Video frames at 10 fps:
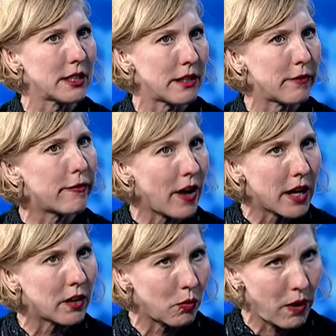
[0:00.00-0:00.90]
is the
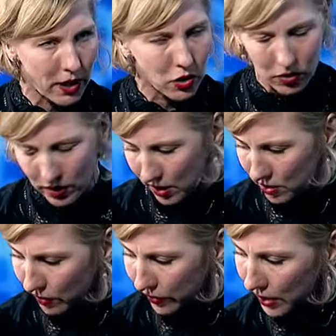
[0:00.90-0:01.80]
final ratio that it's offering.